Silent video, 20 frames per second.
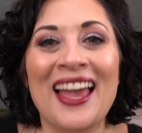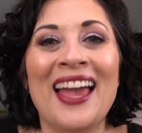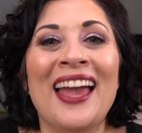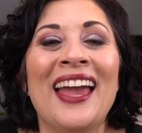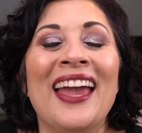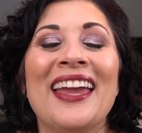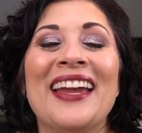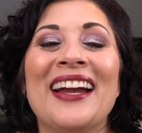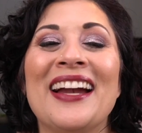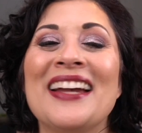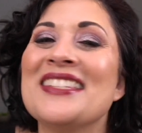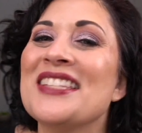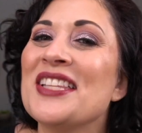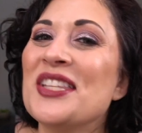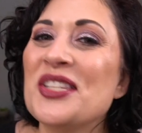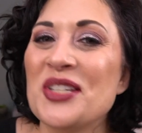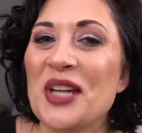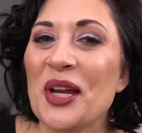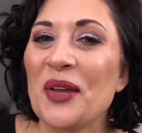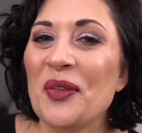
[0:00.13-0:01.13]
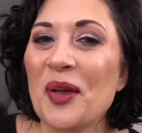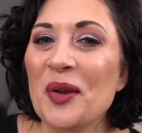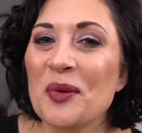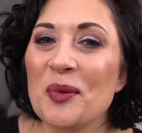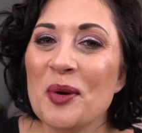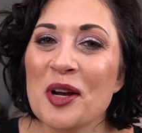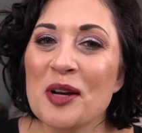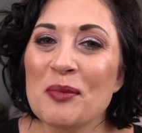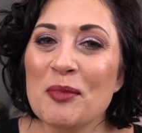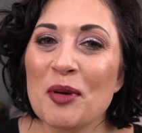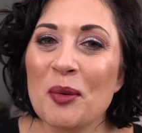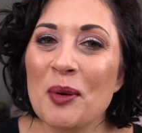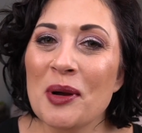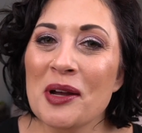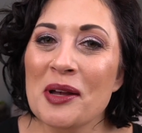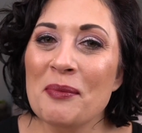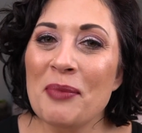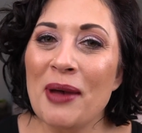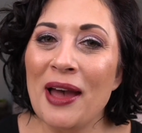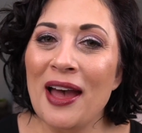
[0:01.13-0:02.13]
Hey guys, it's Jalen.
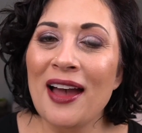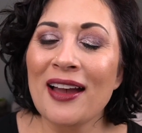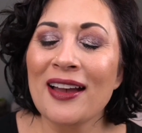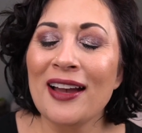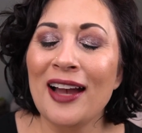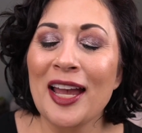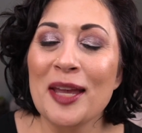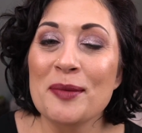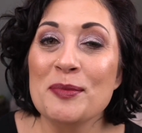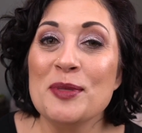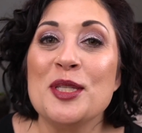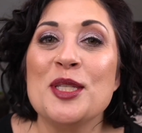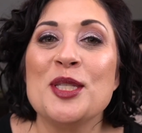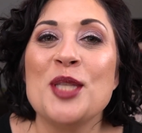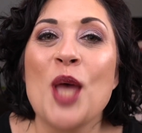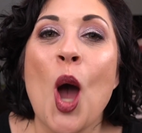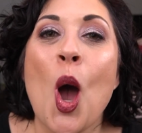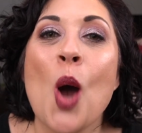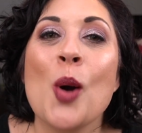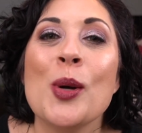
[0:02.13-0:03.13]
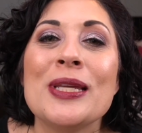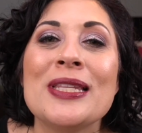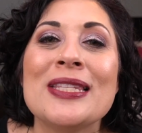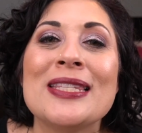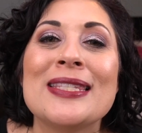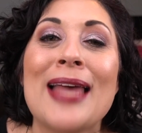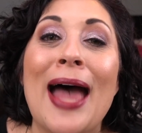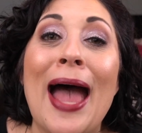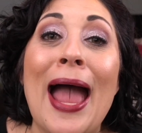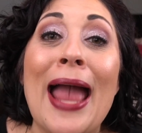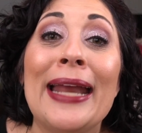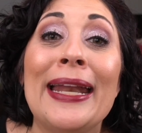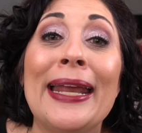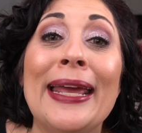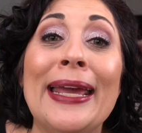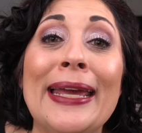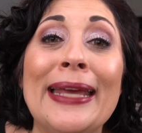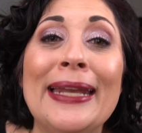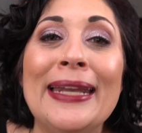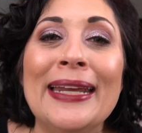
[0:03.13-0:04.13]
Welcome back. I am so
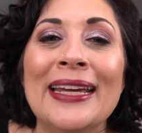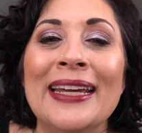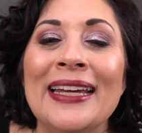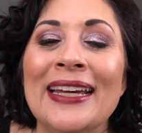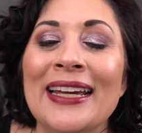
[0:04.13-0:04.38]
excited.